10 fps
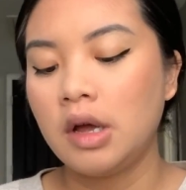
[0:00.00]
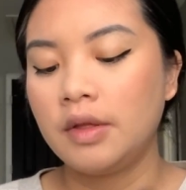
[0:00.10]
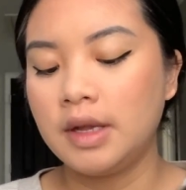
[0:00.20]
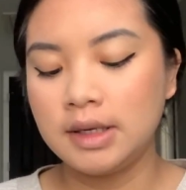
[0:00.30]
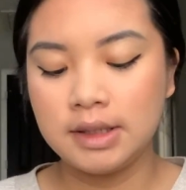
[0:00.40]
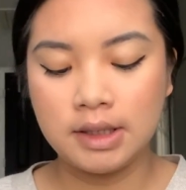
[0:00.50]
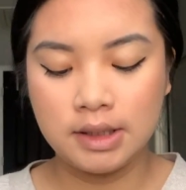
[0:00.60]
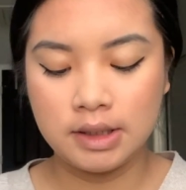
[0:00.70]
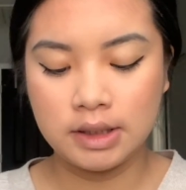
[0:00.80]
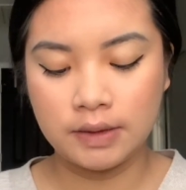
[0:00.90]
This
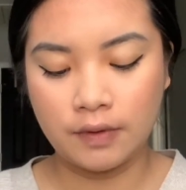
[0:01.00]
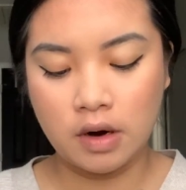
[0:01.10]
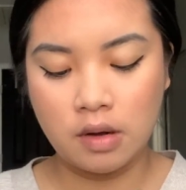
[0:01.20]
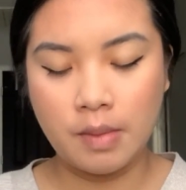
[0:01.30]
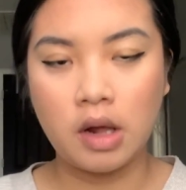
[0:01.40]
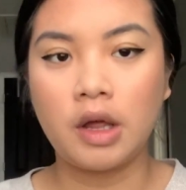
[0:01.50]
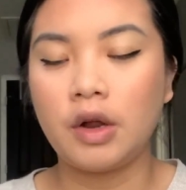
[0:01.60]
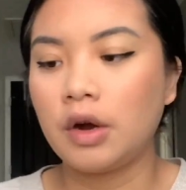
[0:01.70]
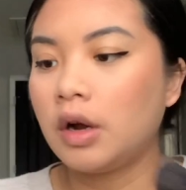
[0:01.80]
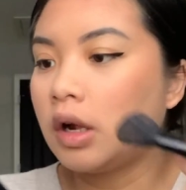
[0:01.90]
is from LA
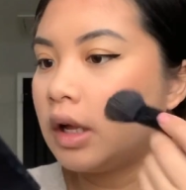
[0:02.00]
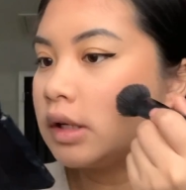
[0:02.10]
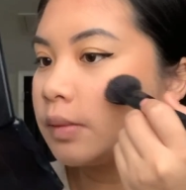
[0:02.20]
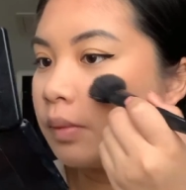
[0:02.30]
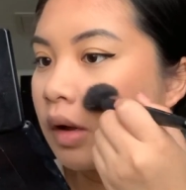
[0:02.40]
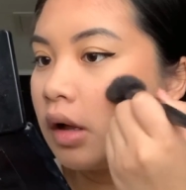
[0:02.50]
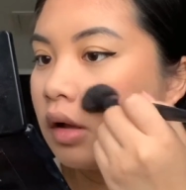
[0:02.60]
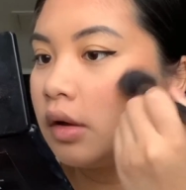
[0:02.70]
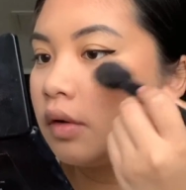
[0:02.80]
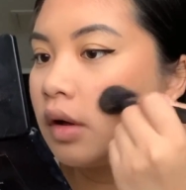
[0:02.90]
Girl as
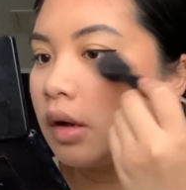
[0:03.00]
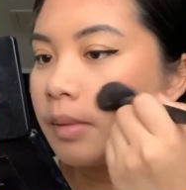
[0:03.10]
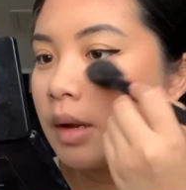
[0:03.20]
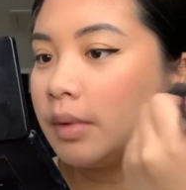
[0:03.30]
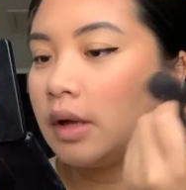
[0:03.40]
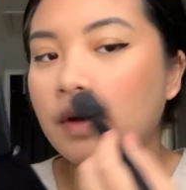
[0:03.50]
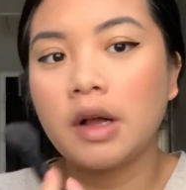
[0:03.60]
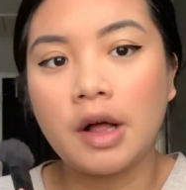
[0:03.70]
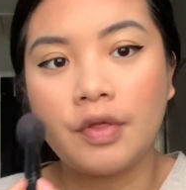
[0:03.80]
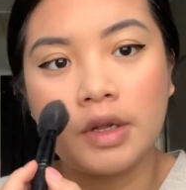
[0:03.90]
well. I believe I
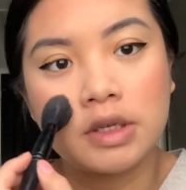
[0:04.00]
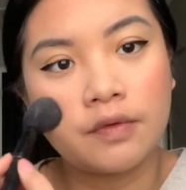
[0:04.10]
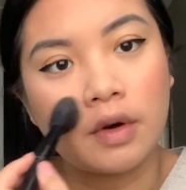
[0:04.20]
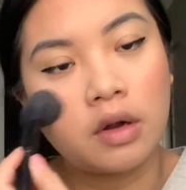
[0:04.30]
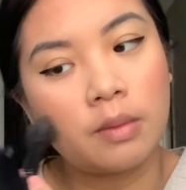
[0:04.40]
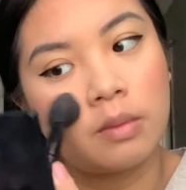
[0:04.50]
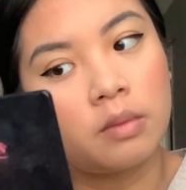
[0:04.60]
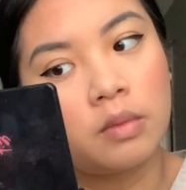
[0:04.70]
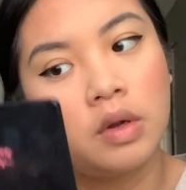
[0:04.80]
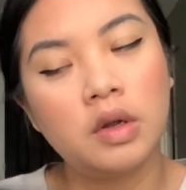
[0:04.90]
got this
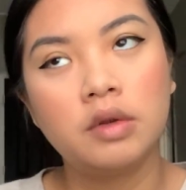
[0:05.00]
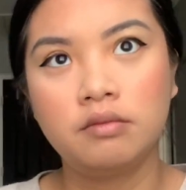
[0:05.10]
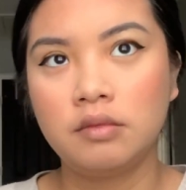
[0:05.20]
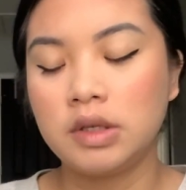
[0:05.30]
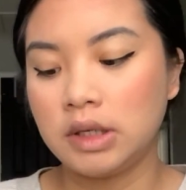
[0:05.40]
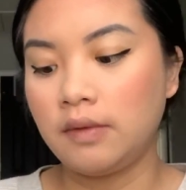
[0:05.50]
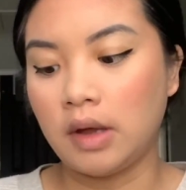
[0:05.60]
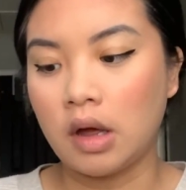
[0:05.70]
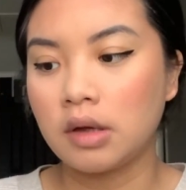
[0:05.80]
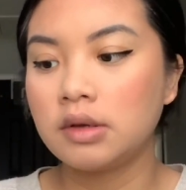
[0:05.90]
from
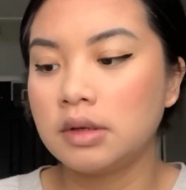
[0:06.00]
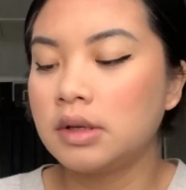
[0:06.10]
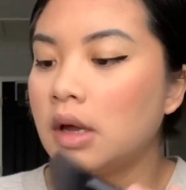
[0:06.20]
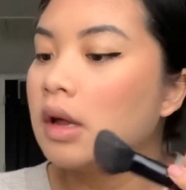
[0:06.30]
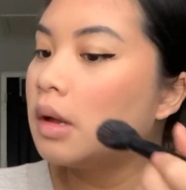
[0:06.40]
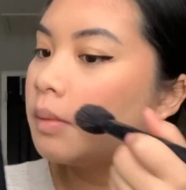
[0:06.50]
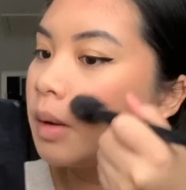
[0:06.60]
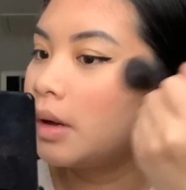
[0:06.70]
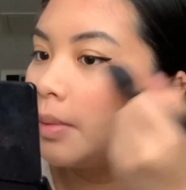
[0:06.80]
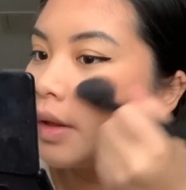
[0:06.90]
CVS. I
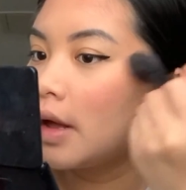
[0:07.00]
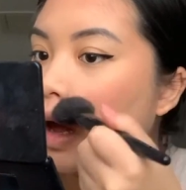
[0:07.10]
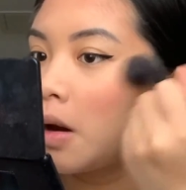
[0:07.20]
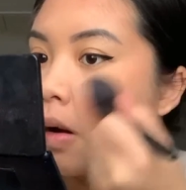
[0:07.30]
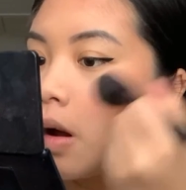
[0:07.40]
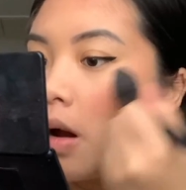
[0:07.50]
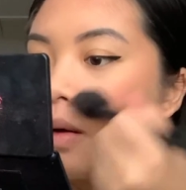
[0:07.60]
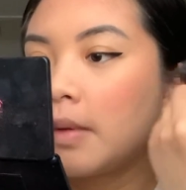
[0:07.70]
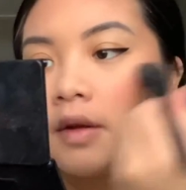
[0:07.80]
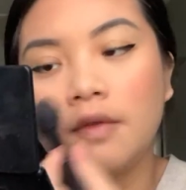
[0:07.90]
want to put that on
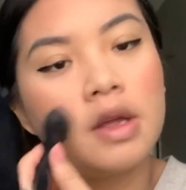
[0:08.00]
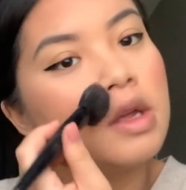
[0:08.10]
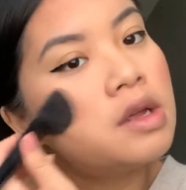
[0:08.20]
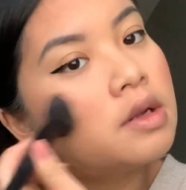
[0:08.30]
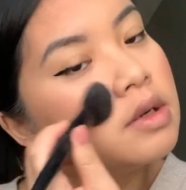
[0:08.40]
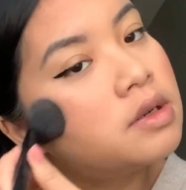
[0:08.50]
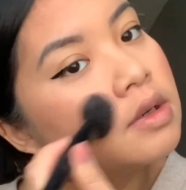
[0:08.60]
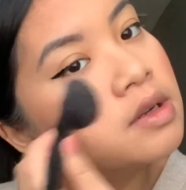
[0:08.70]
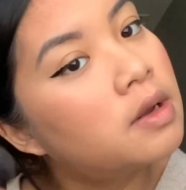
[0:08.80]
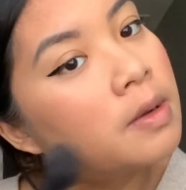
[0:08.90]
my
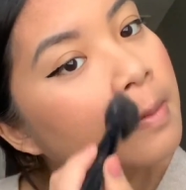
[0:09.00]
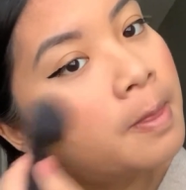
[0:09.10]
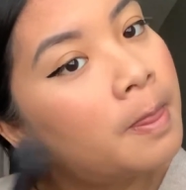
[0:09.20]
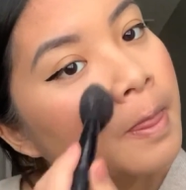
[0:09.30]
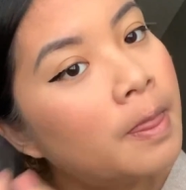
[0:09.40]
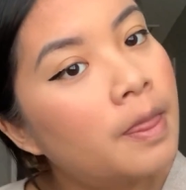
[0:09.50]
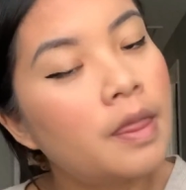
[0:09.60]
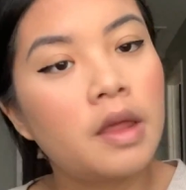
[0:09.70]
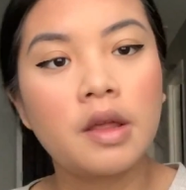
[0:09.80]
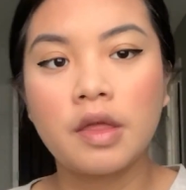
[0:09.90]
face
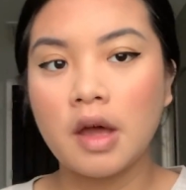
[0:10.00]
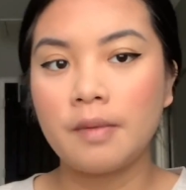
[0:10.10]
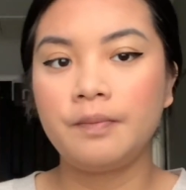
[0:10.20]
like that.